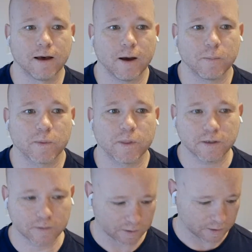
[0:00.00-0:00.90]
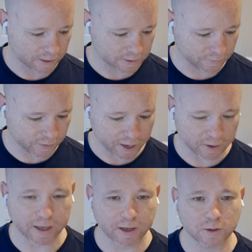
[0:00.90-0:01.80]
There's a
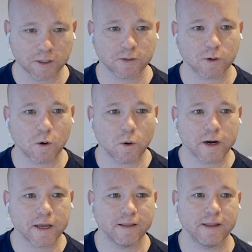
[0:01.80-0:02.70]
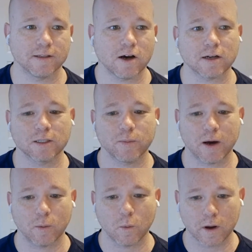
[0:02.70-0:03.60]
video that you just recorded that talks
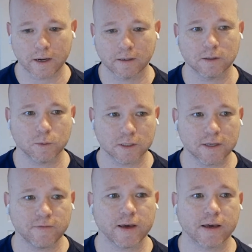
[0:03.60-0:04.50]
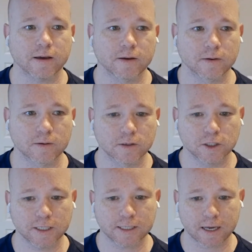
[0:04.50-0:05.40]
about one specific
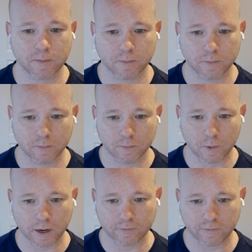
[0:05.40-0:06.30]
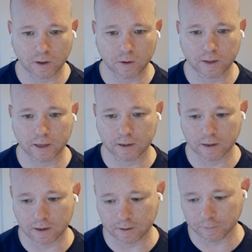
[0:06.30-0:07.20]
GTM market flow that
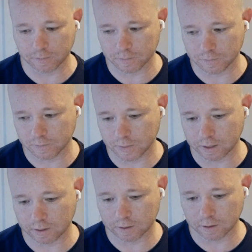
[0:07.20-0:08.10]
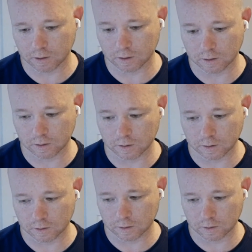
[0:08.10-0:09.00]
that
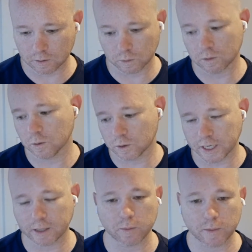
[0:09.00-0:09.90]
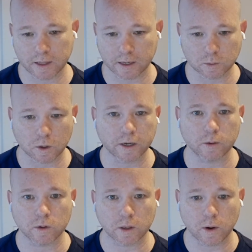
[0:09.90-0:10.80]
you shared with me that it's
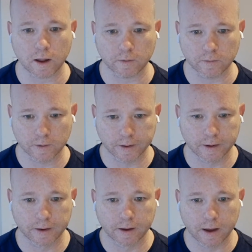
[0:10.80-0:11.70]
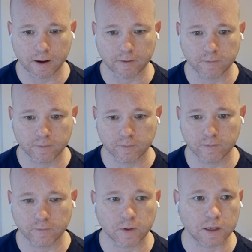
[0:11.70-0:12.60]
working really well
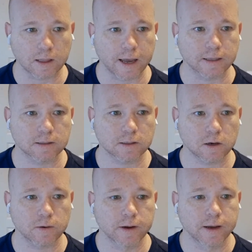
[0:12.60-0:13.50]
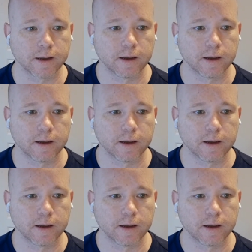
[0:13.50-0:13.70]
for the clients. So